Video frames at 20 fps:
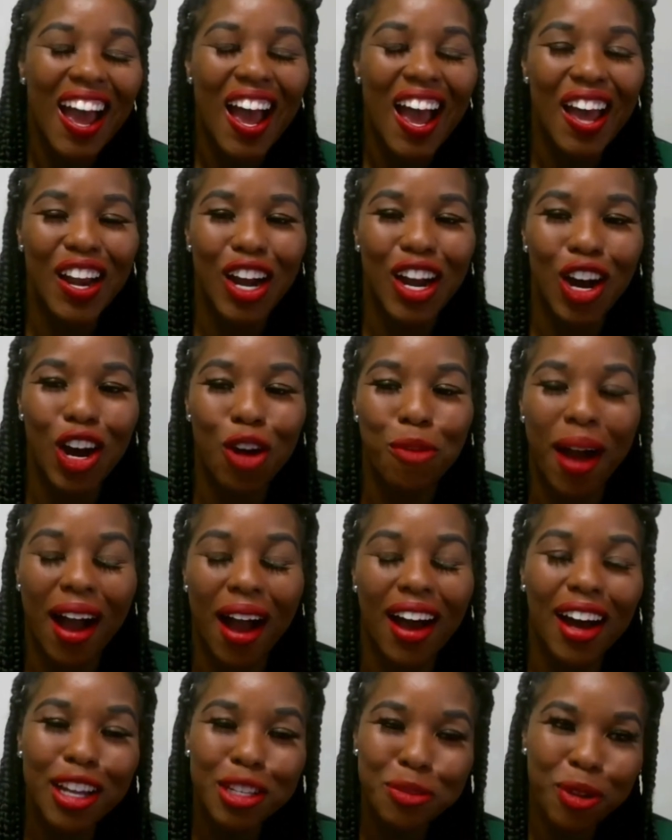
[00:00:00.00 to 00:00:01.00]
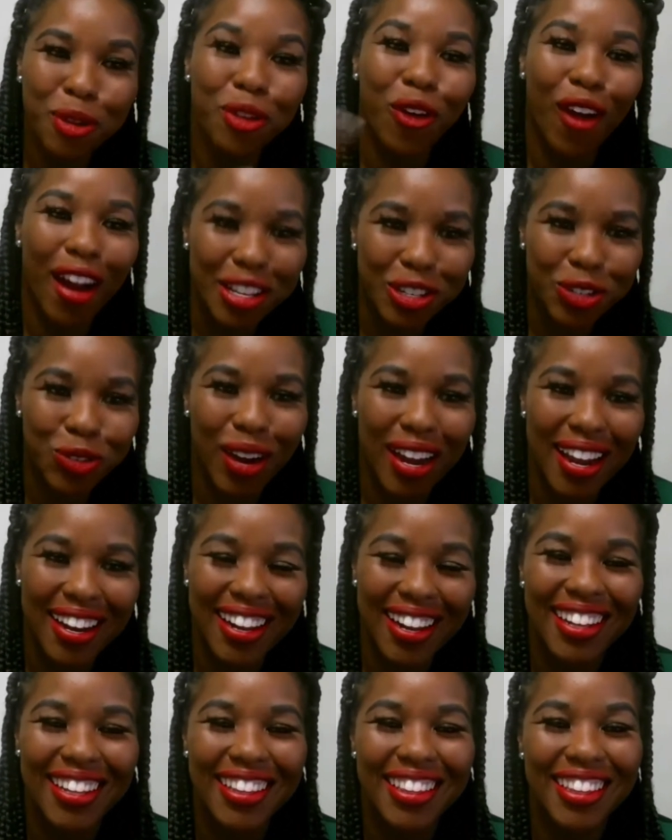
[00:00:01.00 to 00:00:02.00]
And uh, my husband
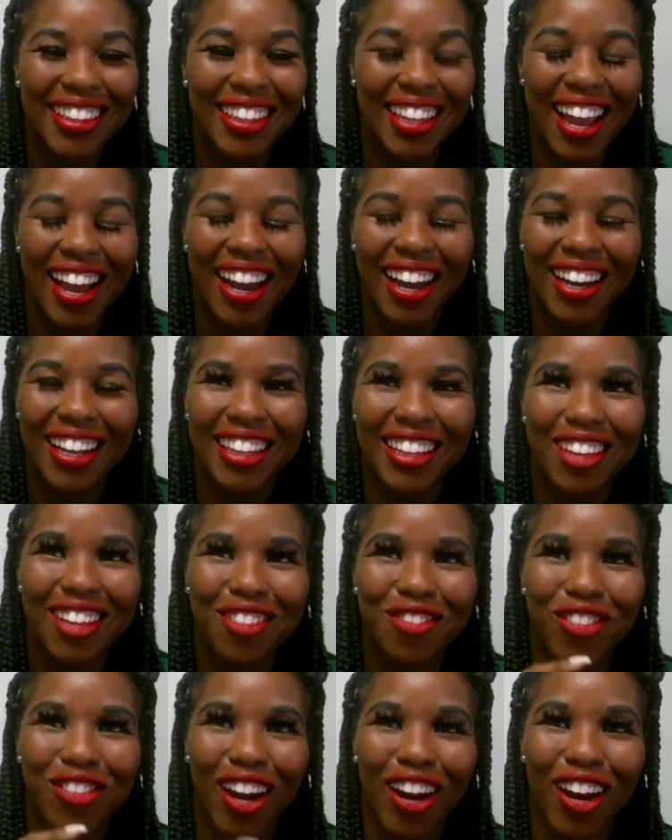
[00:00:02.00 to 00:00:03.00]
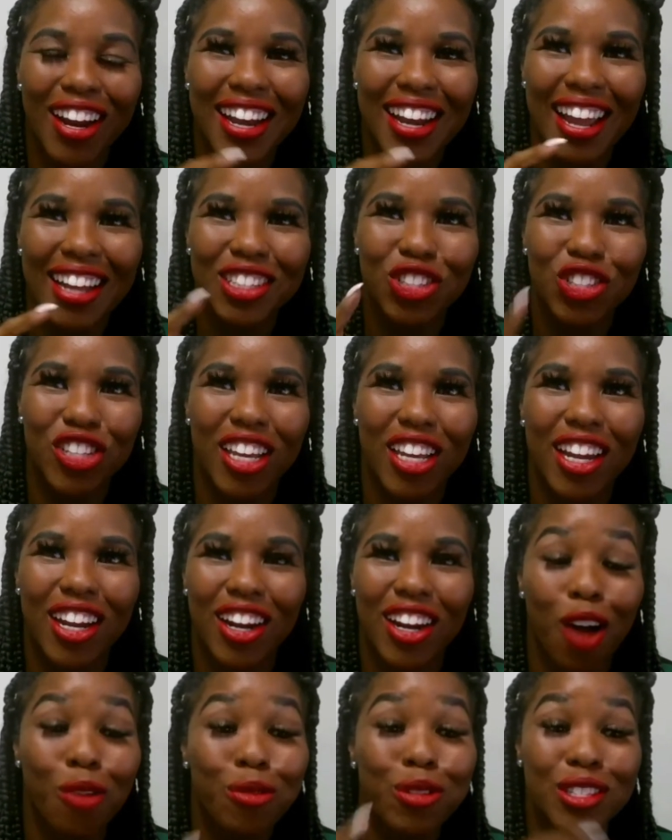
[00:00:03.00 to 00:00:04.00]
graduated uh, the very next
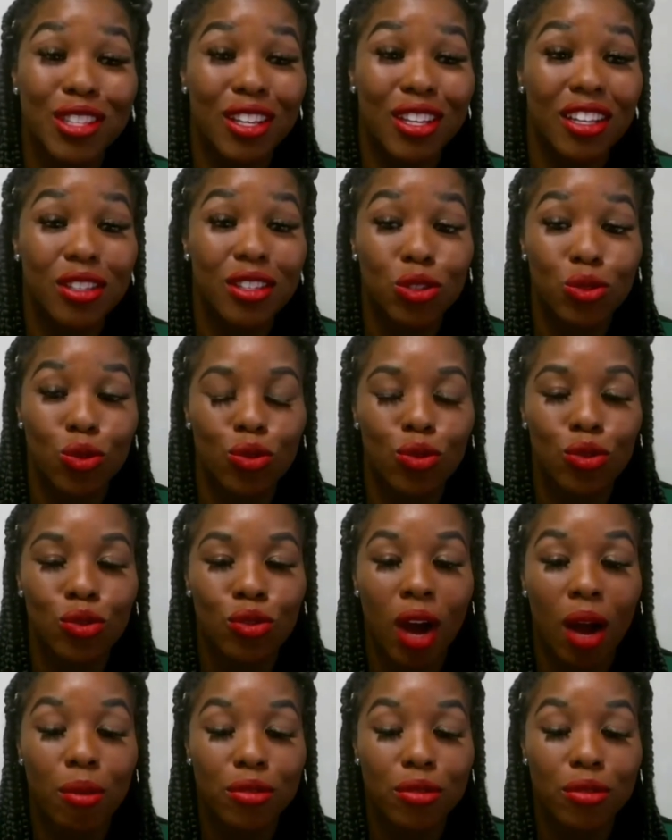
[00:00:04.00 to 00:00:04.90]
year. I was still in school.